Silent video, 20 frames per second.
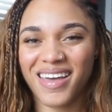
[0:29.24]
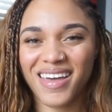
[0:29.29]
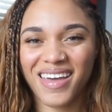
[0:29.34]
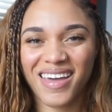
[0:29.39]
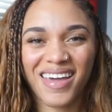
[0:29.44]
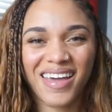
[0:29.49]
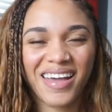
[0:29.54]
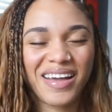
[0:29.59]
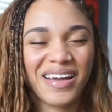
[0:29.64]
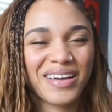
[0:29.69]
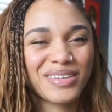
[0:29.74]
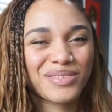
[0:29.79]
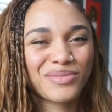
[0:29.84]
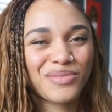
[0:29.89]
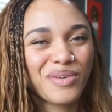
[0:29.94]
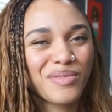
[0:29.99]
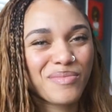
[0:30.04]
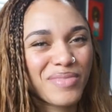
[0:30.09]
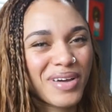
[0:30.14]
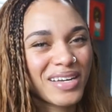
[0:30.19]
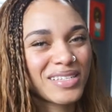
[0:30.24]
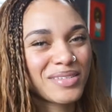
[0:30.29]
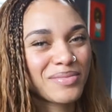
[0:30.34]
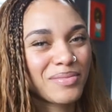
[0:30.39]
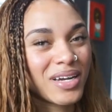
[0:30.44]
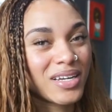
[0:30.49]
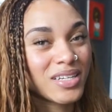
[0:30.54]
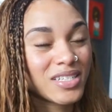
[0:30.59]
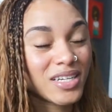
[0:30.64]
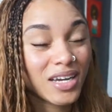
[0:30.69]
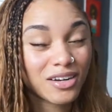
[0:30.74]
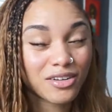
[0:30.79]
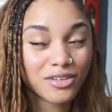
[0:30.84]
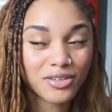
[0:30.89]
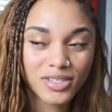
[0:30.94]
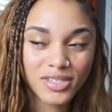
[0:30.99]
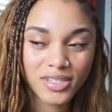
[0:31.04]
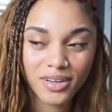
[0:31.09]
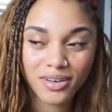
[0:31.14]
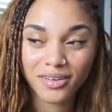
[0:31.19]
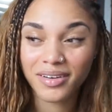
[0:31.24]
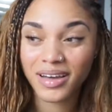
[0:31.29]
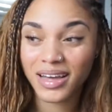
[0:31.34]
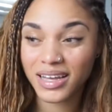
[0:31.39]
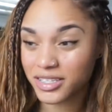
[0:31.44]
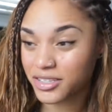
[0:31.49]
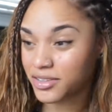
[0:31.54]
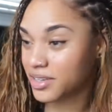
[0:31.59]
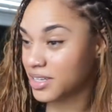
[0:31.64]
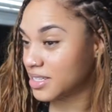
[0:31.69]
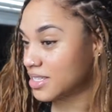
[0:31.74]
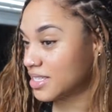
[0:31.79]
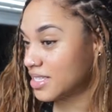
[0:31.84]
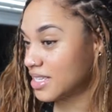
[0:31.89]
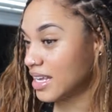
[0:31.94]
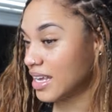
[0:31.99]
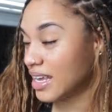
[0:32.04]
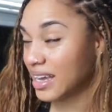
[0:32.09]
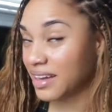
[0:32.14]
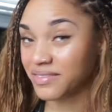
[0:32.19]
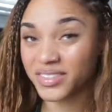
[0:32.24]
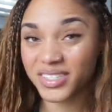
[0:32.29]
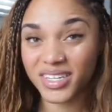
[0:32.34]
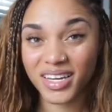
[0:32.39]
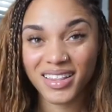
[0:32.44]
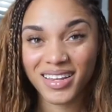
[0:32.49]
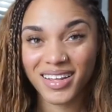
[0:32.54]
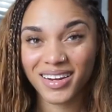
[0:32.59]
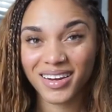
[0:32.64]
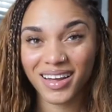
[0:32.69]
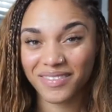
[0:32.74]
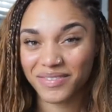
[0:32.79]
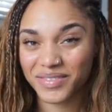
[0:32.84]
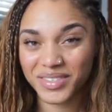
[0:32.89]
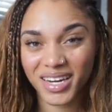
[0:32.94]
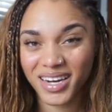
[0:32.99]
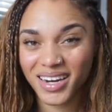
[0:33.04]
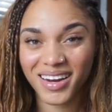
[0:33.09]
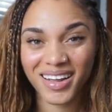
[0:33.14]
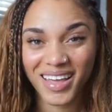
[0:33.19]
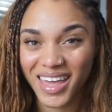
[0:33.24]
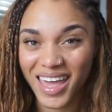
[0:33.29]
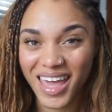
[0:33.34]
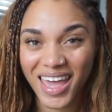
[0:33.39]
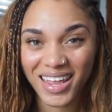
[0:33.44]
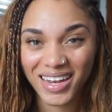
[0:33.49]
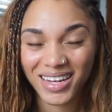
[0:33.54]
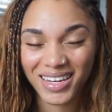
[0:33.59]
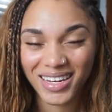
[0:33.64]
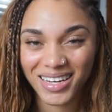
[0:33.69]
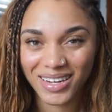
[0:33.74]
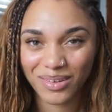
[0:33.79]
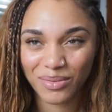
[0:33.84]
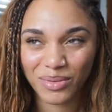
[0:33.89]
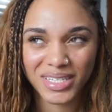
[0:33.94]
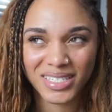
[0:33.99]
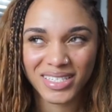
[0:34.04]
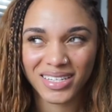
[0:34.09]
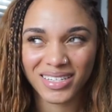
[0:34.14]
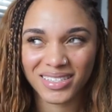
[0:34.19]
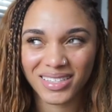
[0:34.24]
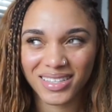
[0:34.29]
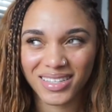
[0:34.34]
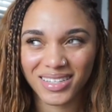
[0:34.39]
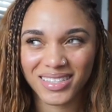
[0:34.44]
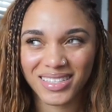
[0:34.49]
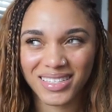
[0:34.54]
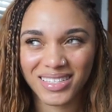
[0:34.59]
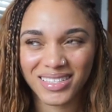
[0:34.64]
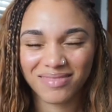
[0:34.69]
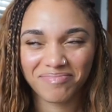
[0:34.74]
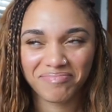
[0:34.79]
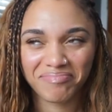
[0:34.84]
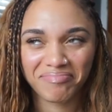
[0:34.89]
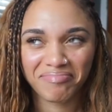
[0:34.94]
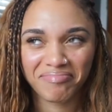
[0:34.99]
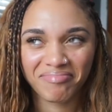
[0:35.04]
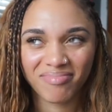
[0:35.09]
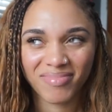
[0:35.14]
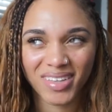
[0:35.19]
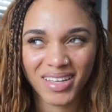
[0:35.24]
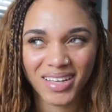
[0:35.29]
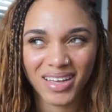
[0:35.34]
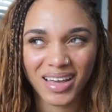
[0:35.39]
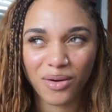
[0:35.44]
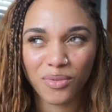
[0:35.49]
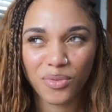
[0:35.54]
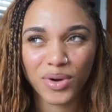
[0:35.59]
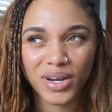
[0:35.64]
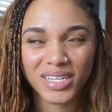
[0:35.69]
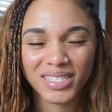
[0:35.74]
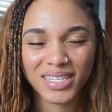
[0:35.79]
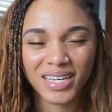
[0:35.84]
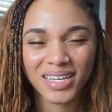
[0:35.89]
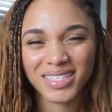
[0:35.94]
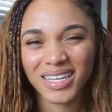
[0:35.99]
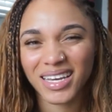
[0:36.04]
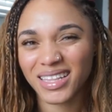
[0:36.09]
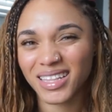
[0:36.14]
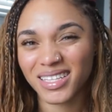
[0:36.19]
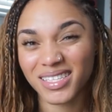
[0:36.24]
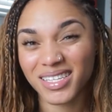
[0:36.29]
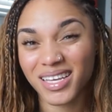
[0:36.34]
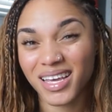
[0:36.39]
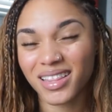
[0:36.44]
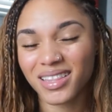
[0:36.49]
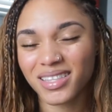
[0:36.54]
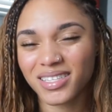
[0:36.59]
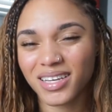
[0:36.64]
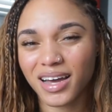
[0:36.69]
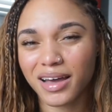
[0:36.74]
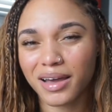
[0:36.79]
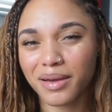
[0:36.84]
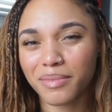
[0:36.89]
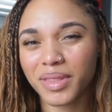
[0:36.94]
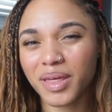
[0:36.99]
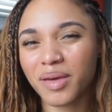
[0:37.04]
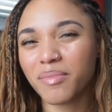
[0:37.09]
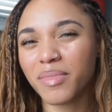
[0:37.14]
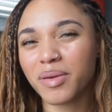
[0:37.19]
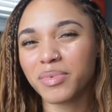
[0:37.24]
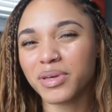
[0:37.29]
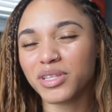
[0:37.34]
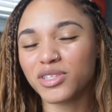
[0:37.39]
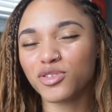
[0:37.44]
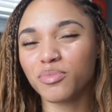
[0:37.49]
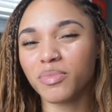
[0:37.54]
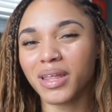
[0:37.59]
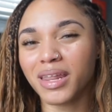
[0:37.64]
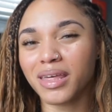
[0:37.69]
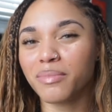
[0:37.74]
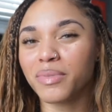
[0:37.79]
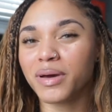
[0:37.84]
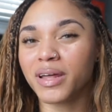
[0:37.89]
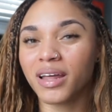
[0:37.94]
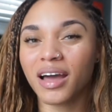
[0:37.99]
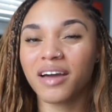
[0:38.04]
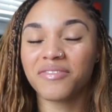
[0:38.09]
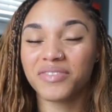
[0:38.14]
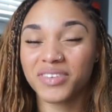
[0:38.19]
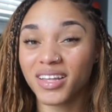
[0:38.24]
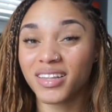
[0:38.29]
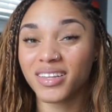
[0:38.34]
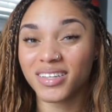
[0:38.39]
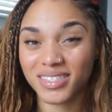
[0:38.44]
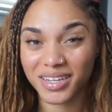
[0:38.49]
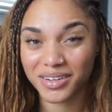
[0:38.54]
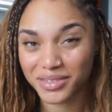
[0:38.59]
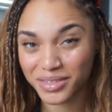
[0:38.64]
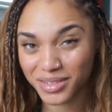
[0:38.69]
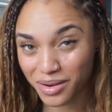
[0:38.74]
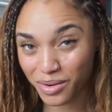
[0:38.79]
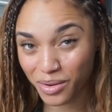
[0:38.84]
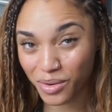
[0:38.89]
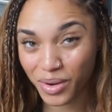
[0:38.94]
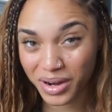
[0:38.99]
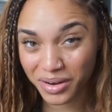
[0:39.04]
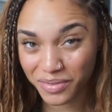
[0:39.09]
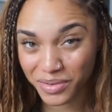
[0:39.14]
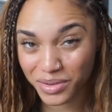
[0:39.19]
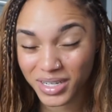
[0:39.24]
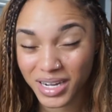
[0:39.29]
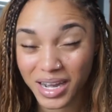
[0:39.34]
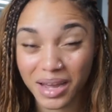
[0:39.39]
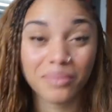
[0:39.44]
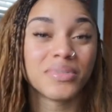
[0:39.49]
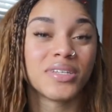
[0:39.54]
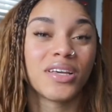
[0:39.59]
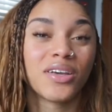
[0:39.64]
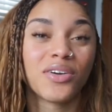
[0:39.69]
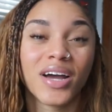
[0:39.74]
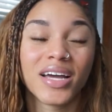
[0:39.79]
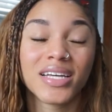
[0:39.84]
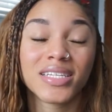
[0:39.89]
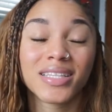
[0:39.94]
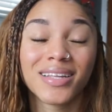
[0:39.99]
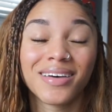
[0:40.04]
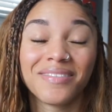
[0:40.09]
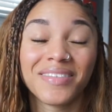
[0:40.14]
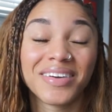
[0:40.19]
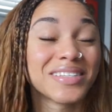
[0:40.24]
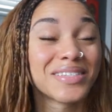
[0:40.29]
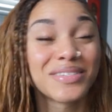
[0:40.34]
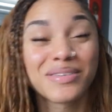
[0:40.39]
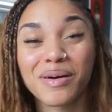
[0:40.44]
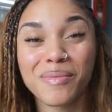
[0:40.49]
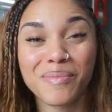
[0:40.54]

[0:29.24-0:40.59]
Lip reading: hey guys, welcome back to my channel. So as you can see, I've done it again. What is this? I want to say it's like the 10th time. That may be too many, but I've done this hairstyle quite a few times and you guys love it, so I'm